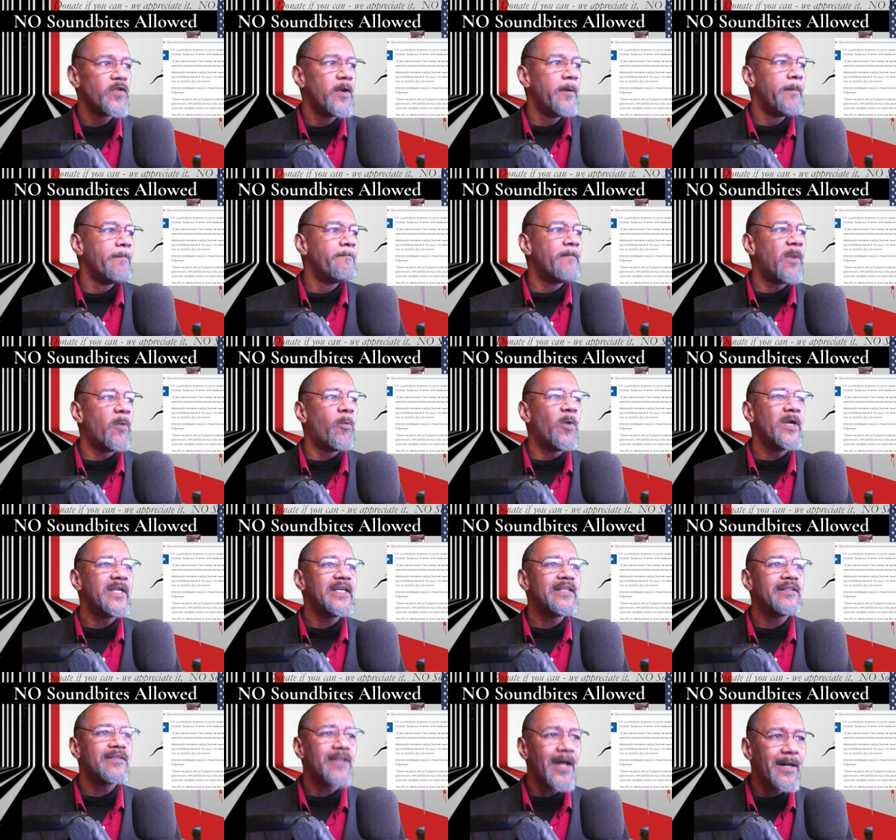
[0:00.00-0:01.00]
But what he
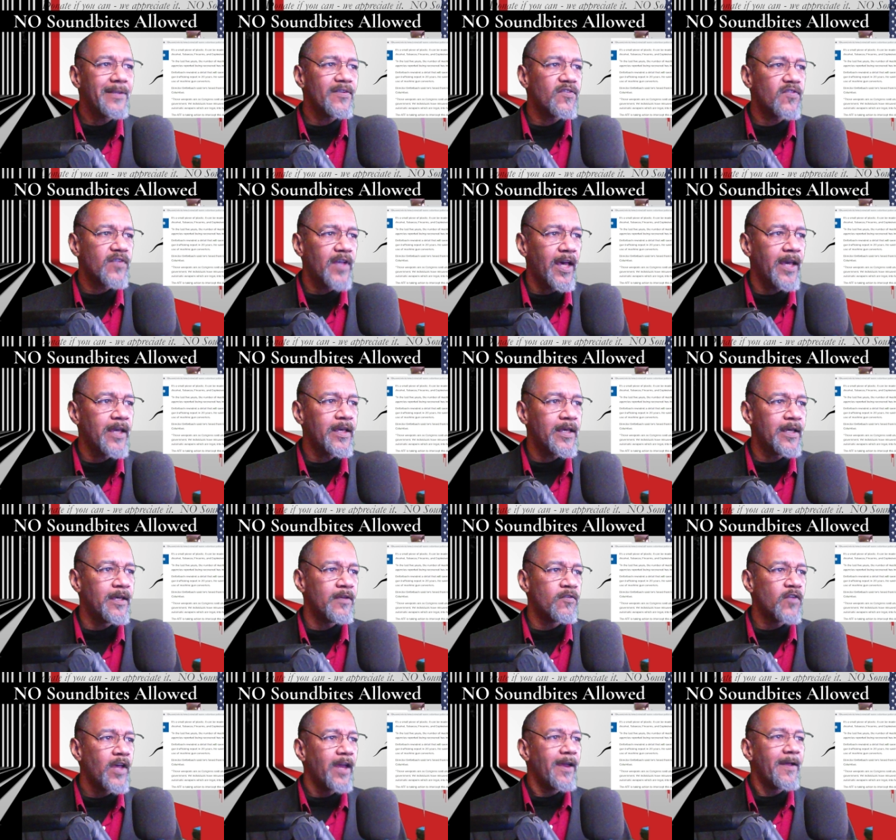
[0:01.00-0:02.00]
does say is
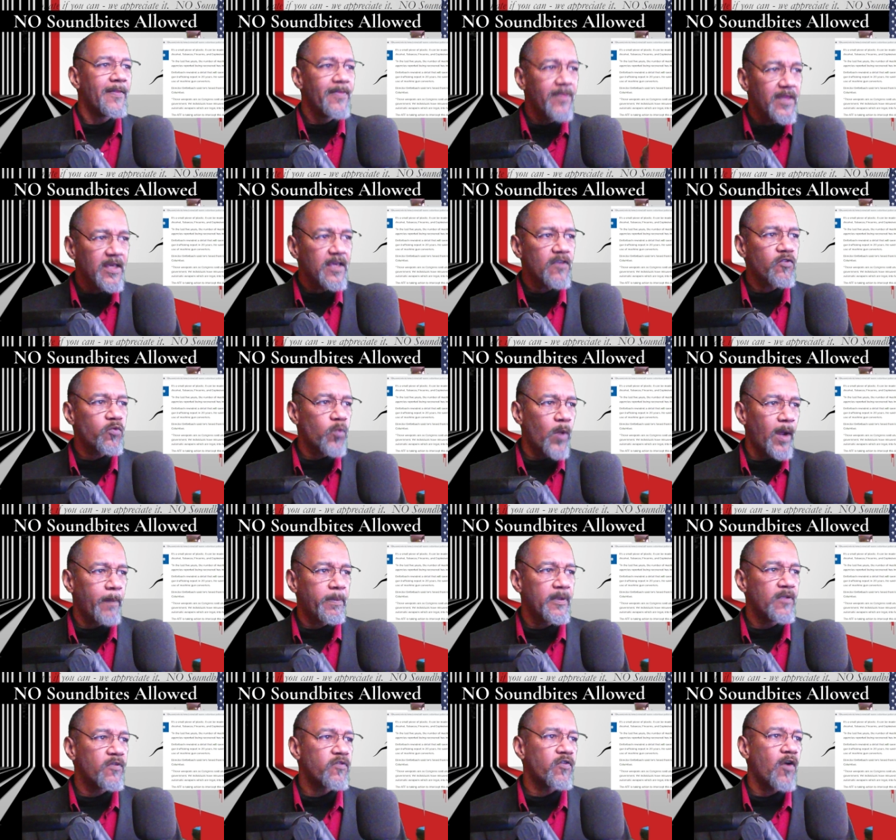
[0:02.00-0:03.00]
these
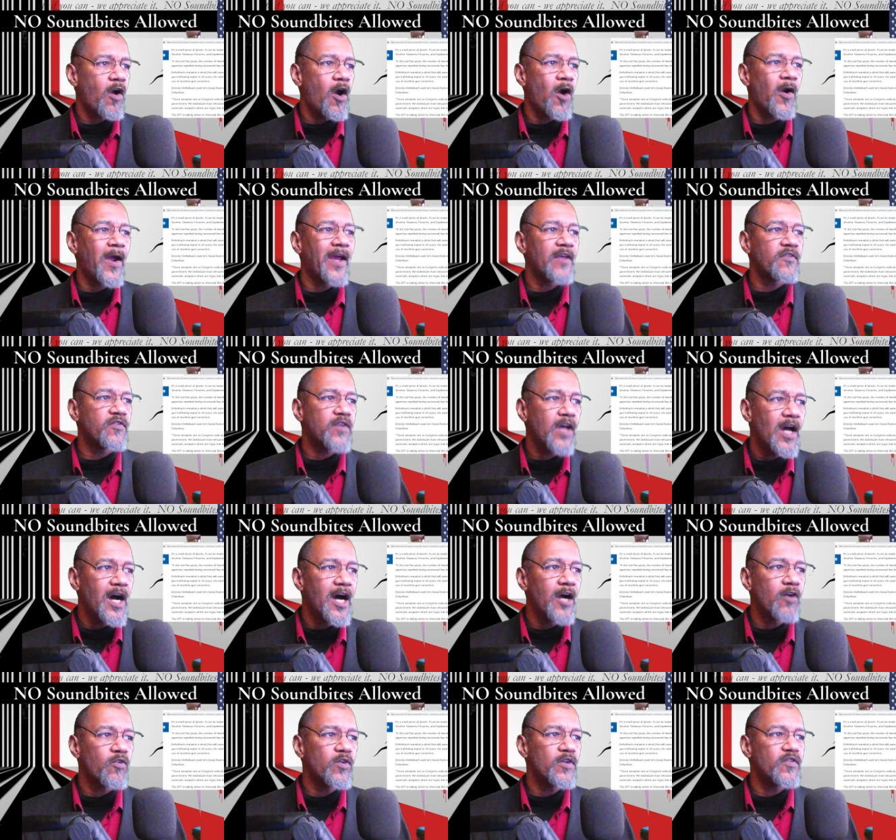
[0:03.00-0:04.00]
weapons are, as
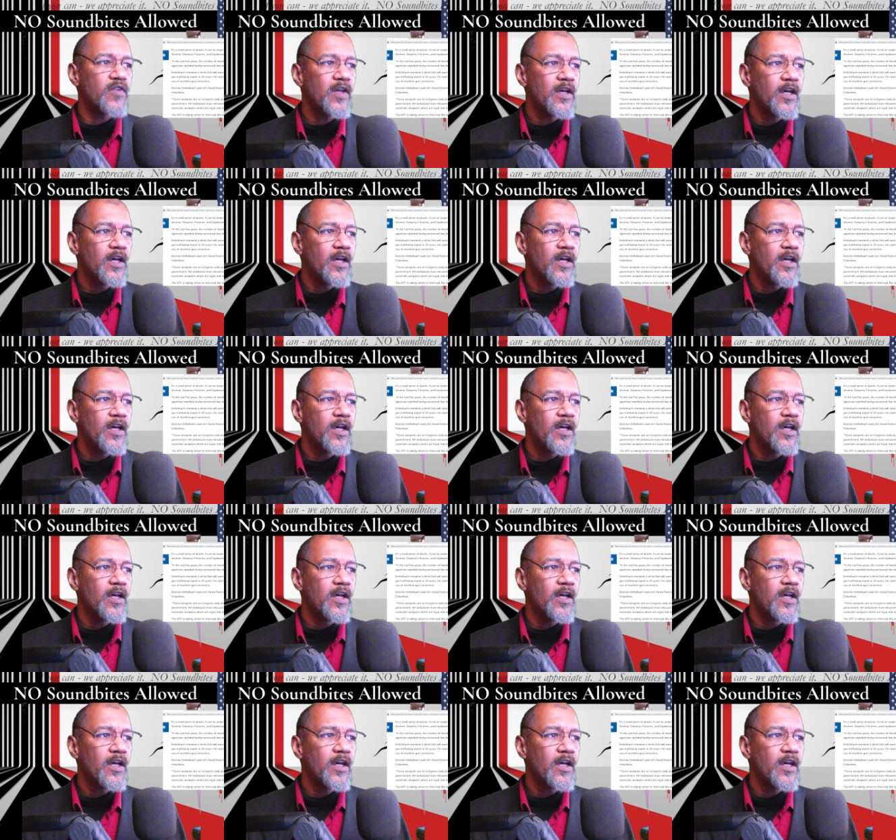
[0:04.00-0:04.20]
Congress